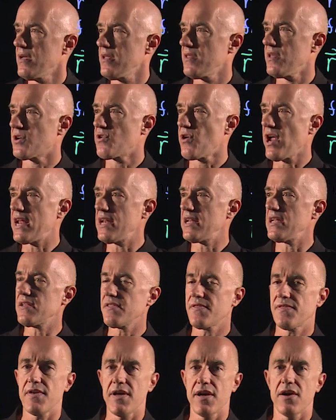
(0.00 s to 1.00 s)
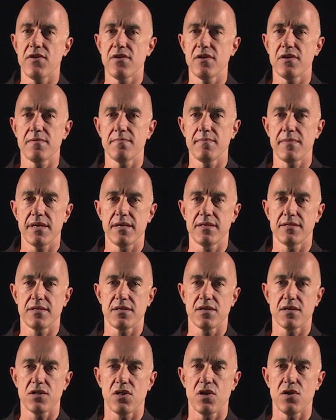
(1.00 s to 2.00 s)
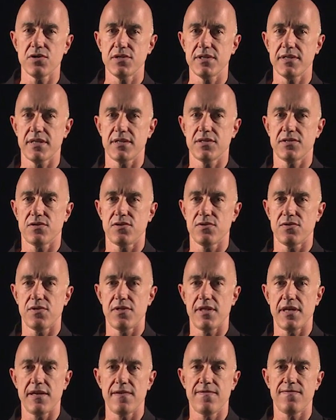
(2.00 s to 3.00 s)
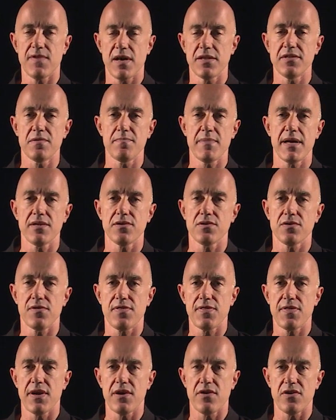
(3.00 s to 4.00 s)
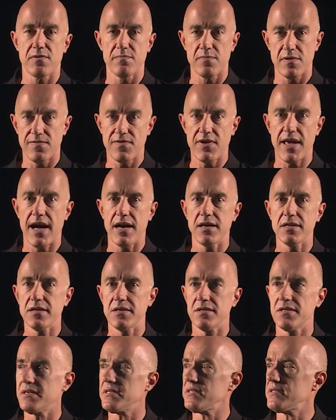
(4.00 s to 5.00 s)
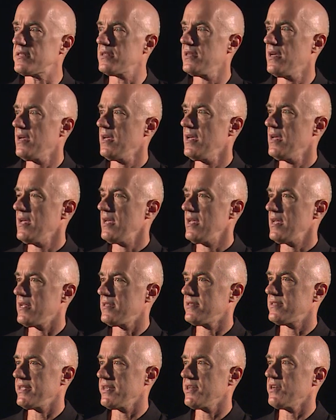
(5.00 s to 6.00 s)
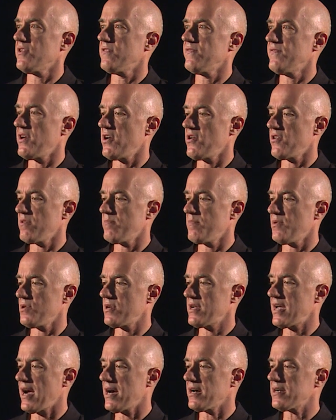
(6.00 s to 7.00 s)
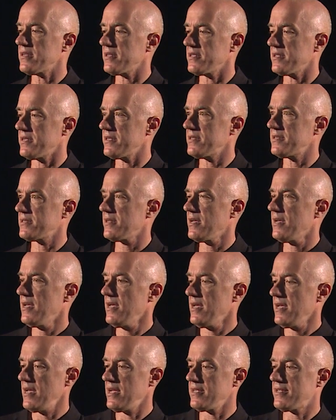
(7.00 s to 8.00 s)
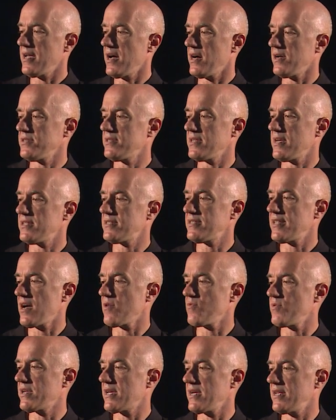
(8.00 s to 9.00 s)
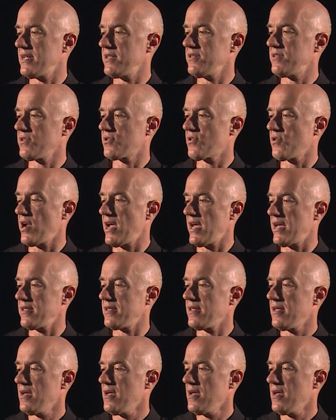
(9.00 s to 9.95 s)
The gradient theorem is the closest to the fundamental theorem of calculus in single variable calculus. It tells us that we can integrate